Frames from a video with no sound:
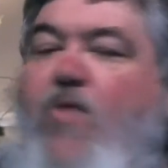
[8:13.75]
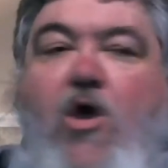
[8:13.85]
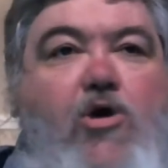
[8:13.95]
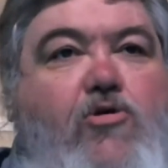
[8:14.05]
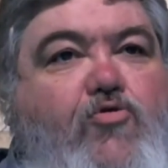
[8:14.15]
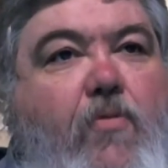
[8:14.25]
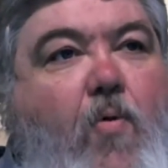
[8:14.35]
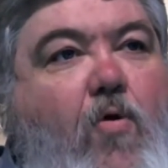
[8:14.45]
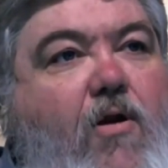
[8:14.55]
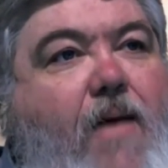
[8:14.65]
Whose
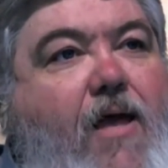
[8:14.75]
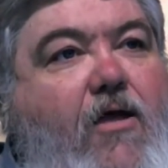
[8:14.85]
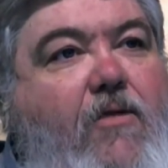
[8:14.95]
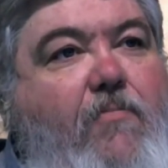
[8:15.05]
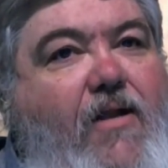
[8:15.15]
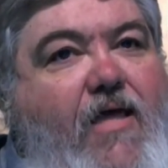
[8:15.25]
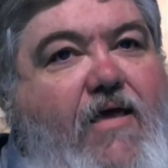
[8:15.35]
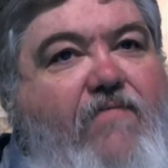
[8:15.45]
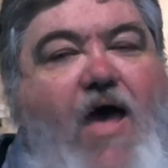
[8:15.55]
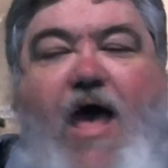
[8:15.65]
report am I going to
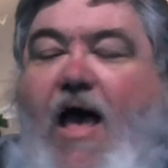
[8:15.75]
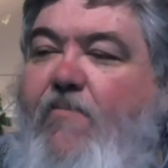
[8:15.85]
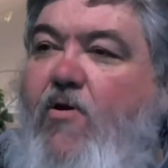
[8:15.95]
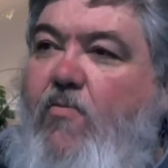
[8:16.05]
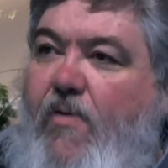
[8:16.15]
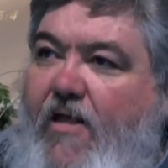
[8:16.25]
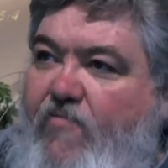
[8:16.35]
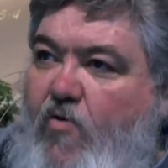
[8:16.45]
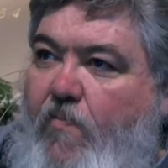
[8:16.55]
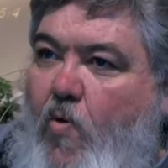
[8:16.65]
believe? I'm going to believe
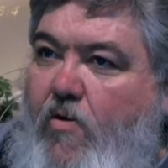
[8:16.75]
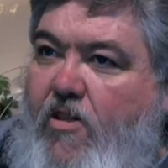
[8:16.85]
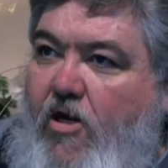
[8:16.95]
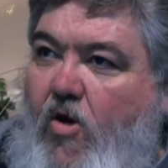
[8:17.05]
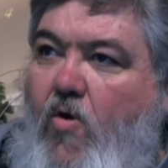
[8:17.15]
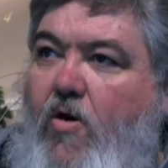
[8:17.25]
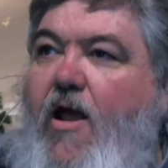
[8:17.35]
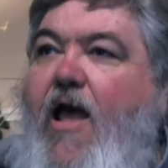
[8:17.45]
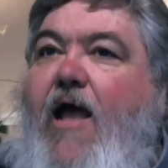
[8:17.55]
the report of the Lord.